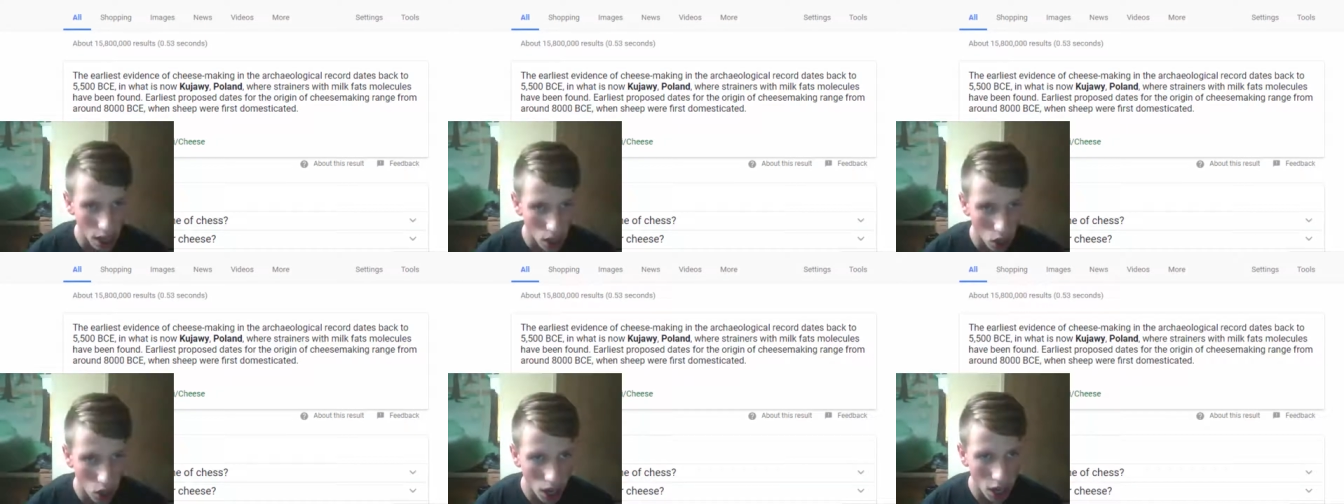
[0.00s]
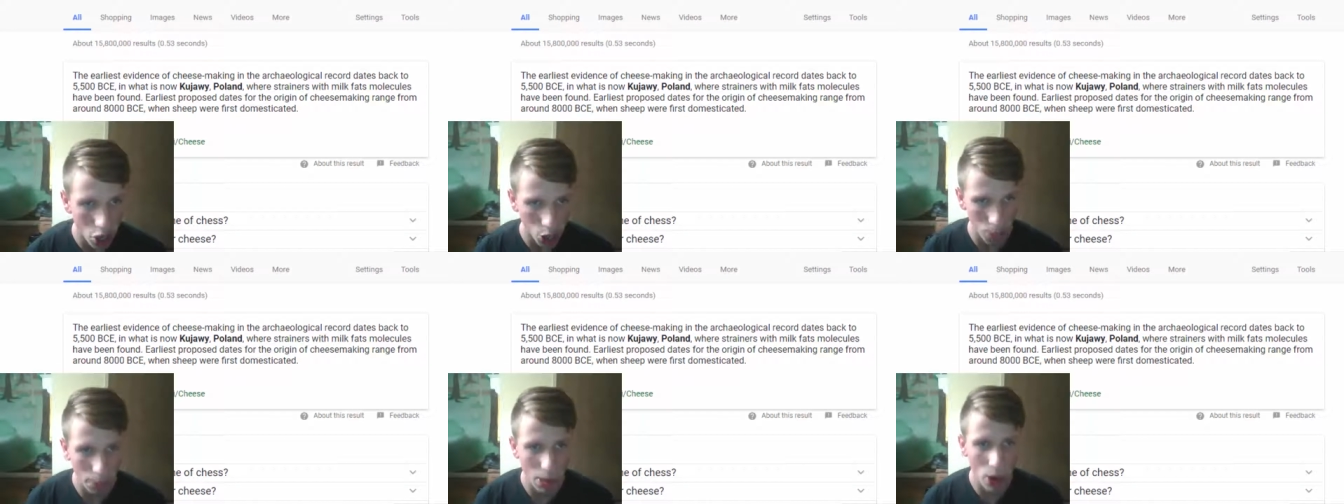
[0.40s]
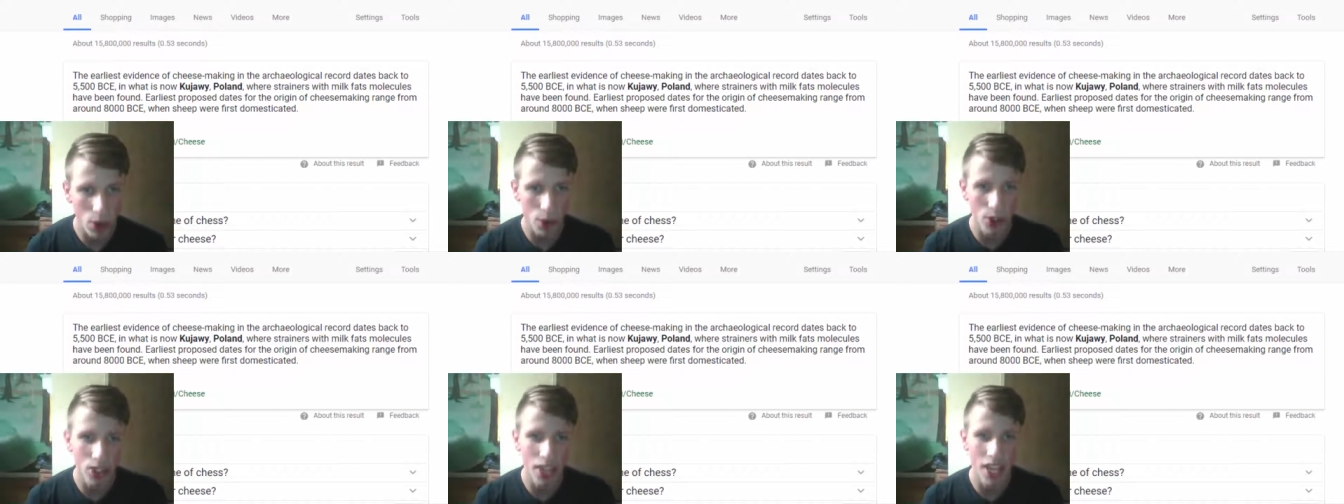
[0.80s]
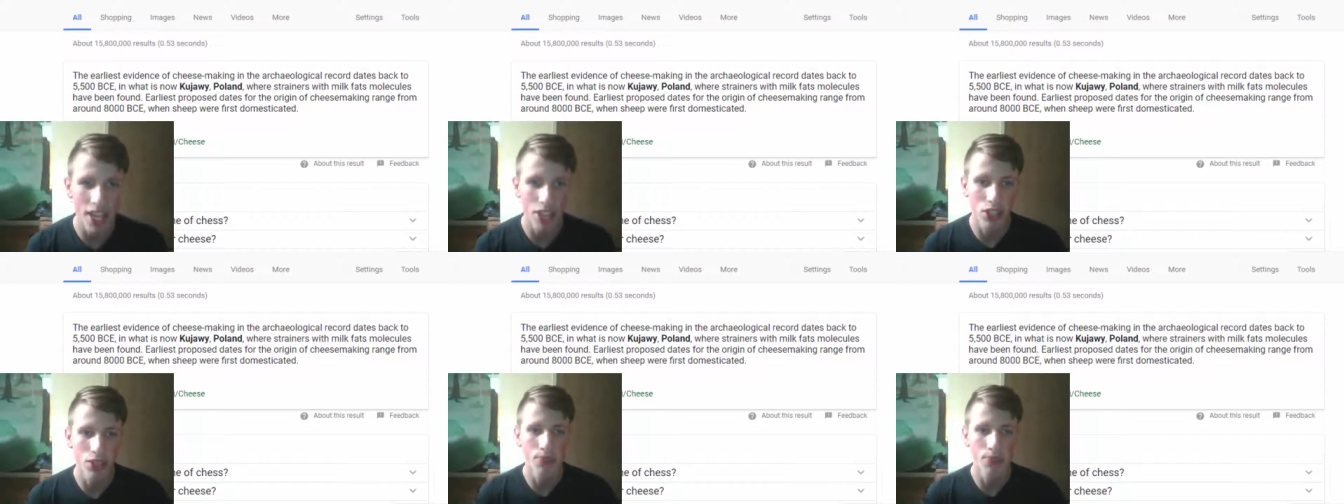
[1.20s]
Earliest proposed
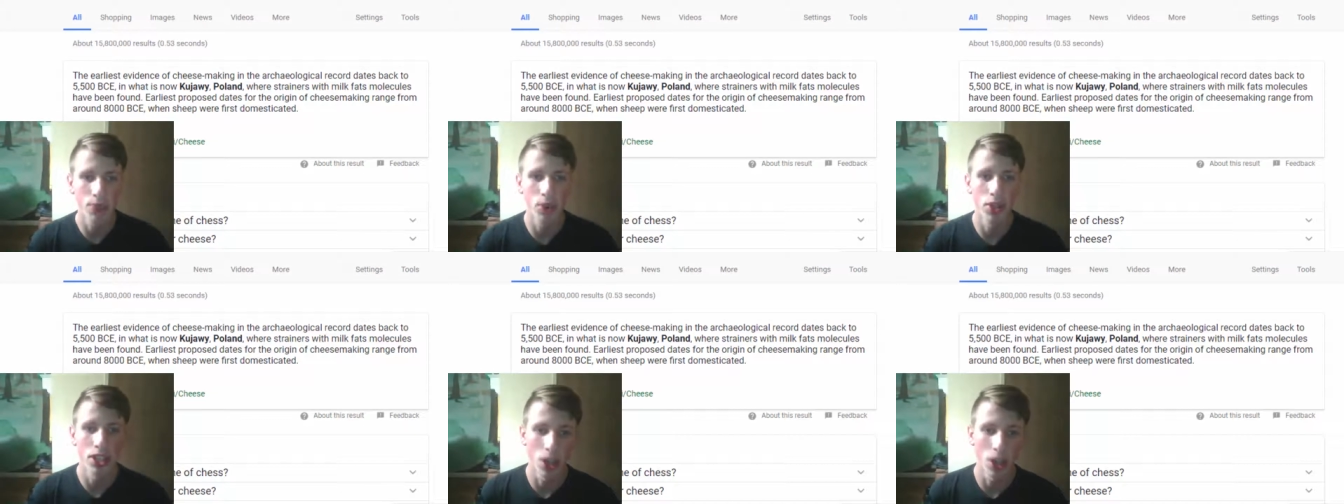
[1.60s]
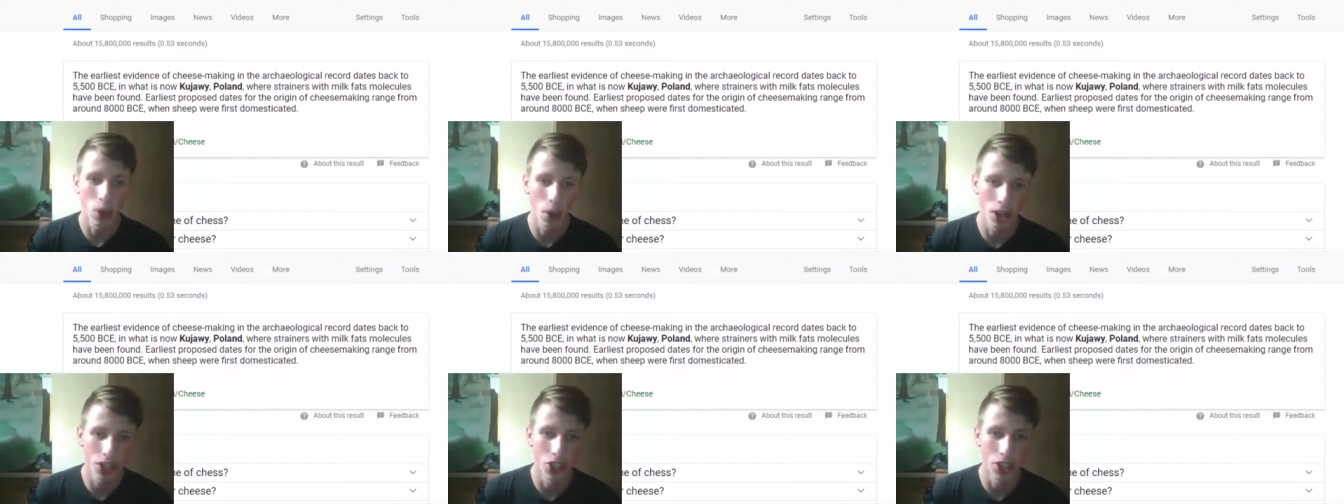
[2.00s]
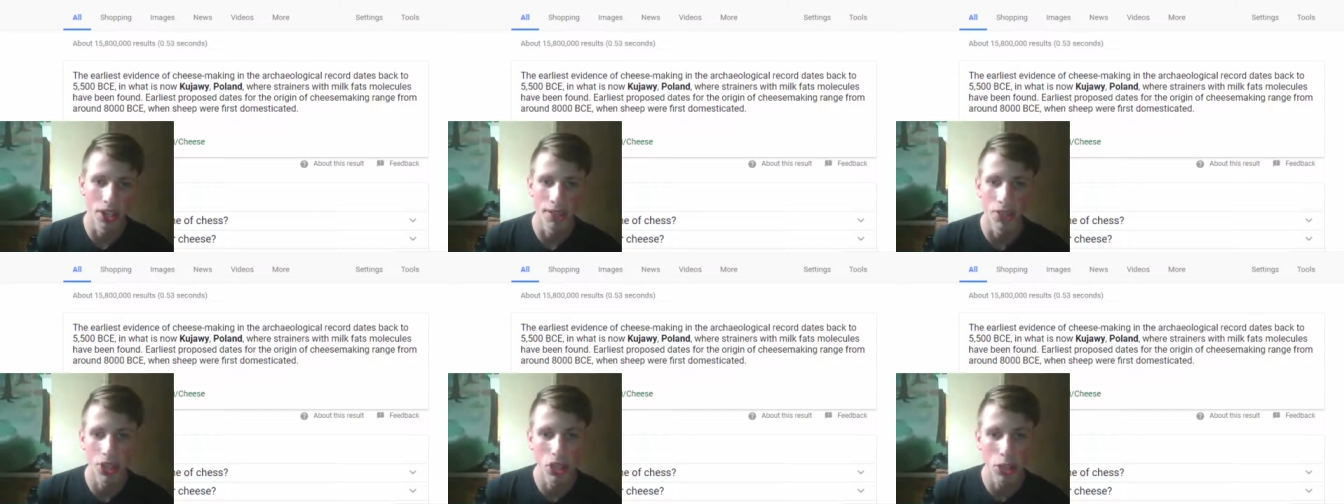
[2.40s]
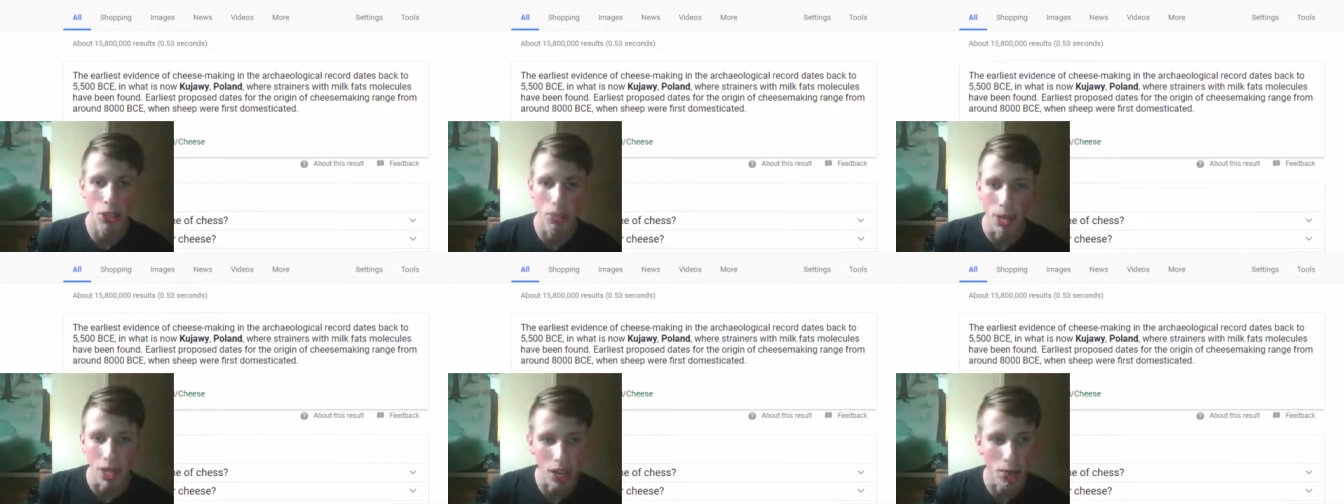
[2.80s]
dates for the origin of
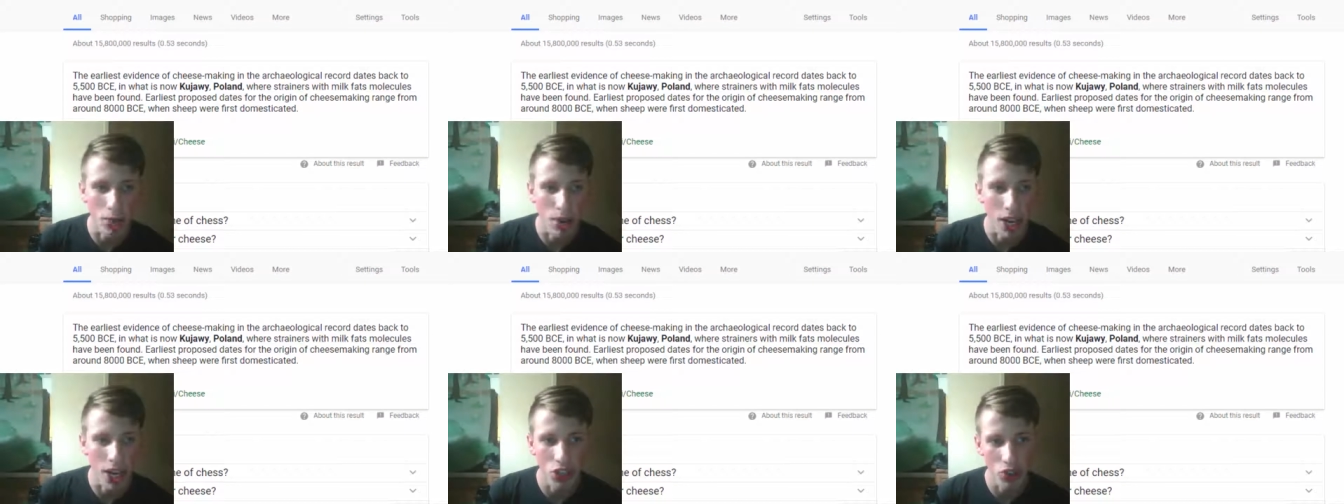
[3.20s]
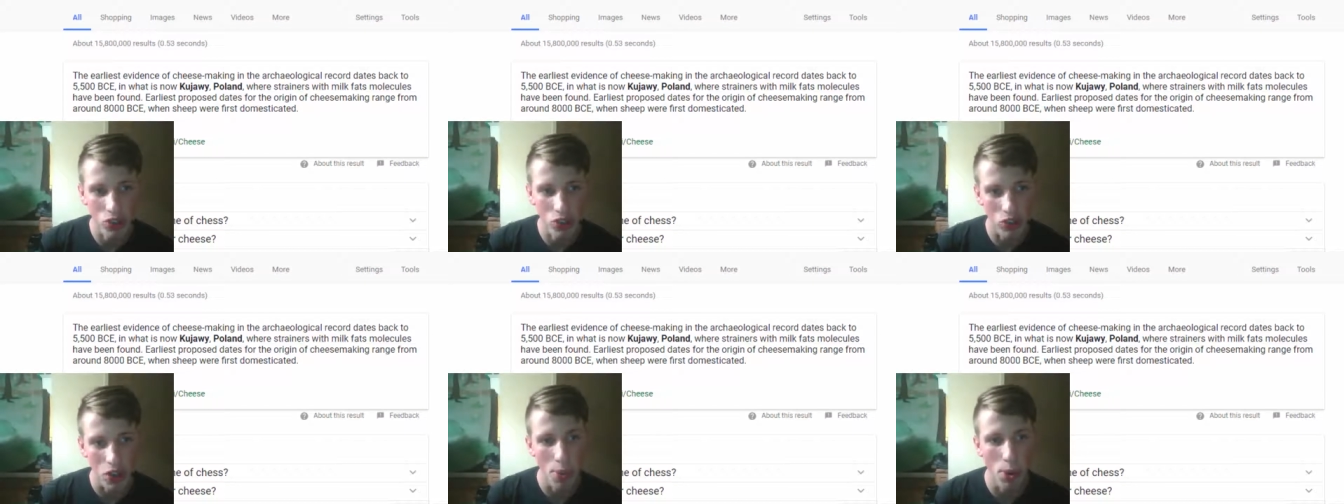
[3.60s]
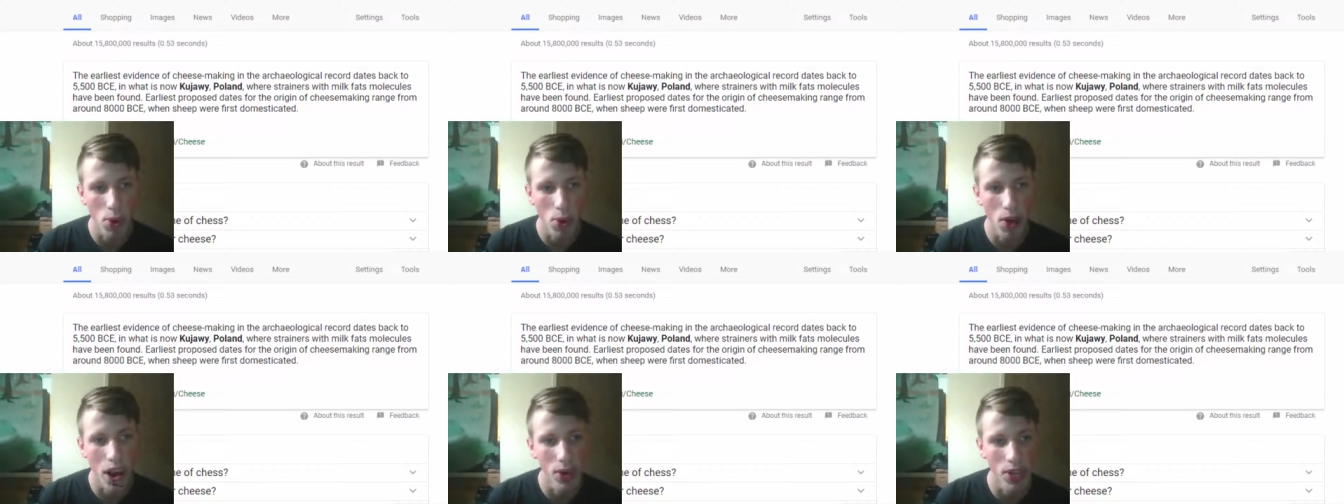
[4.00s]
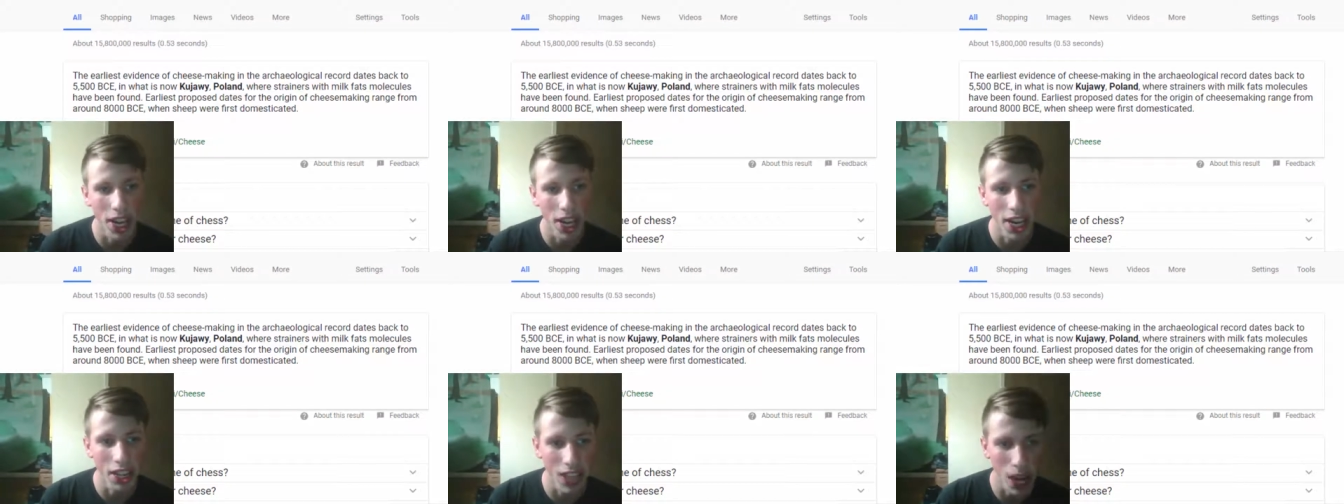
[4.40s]
cheesemaking range from around
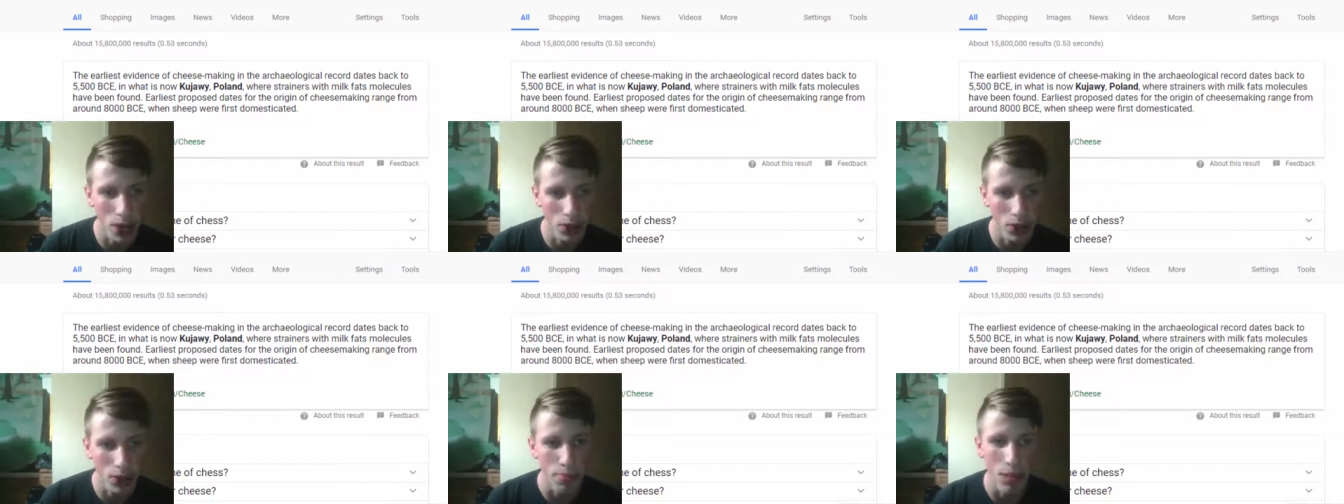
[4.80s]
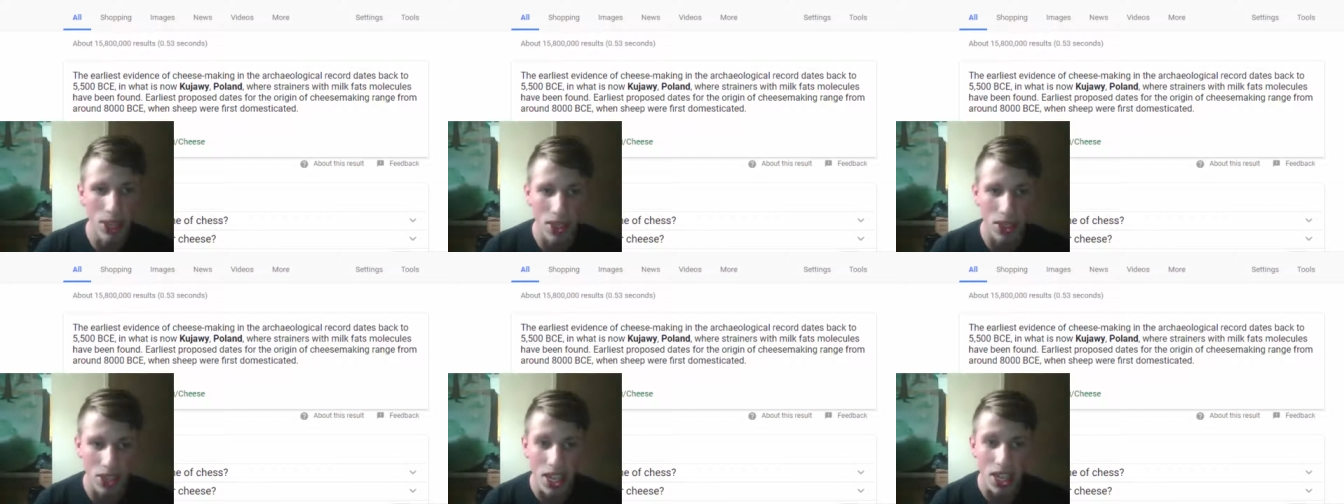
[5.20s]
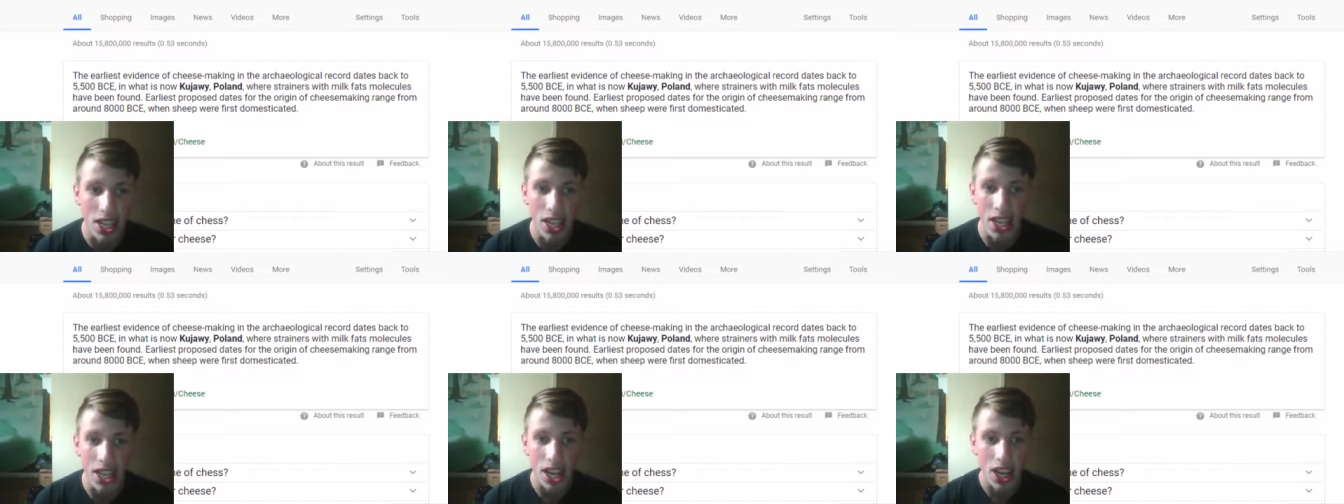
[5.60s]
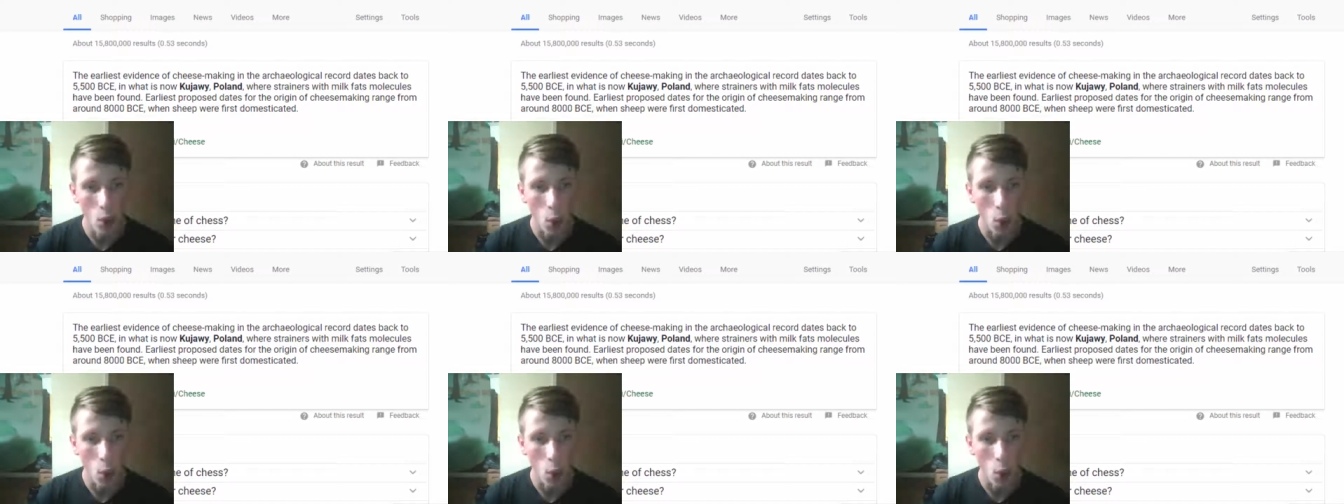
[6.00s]
8000 BCE,